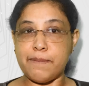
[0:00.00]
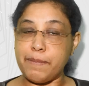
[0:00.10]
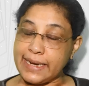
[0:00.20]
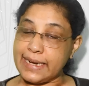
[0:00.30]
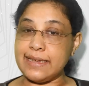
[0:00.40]

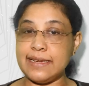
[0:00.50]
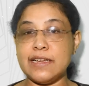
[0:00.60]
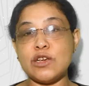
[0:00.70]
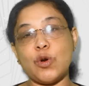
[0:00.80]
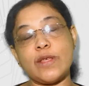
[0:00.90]
but
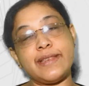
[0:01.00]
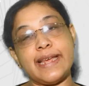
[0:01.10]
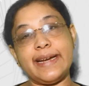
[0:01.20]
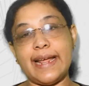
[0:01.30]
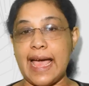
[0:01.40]

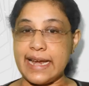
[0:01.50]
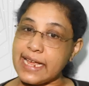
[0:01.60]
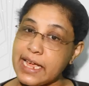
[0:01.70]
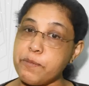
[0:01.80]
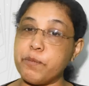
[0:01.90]
questioned and
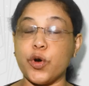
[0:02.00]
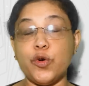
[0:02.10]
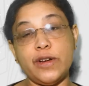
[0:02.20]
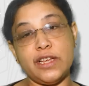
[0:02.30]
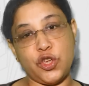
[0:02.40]

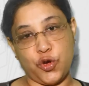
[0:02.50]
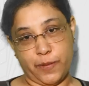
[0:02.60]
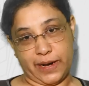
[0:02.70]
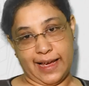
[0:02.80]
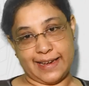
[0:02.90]
improved
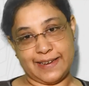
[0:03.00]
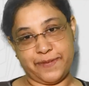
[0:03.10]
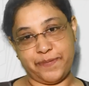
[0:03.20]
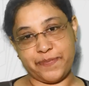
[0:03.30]
humankind.